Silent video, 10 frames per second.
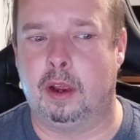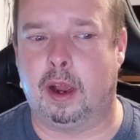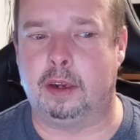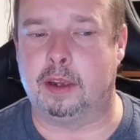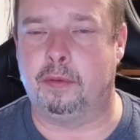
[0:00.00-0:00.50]

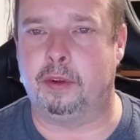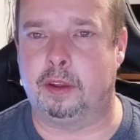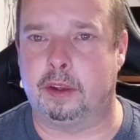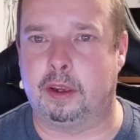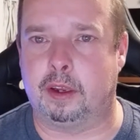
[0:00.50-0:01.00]
I definitely
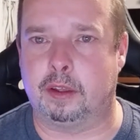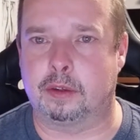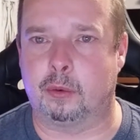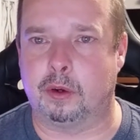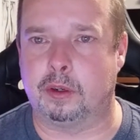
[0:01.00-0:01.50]
think it's
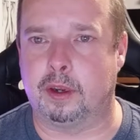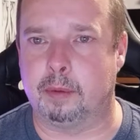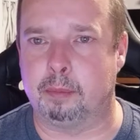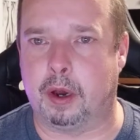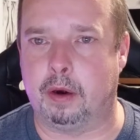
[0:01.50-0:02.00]
going to
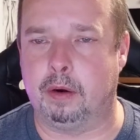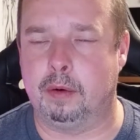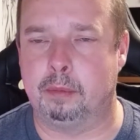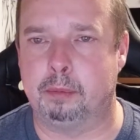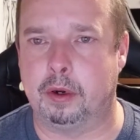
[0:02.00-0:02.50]
get better,
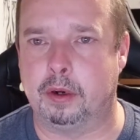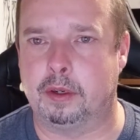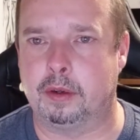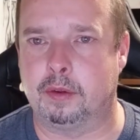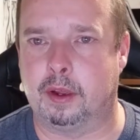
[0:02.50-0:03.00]
but
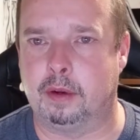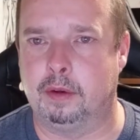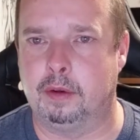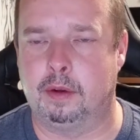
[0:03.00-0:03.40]
until then,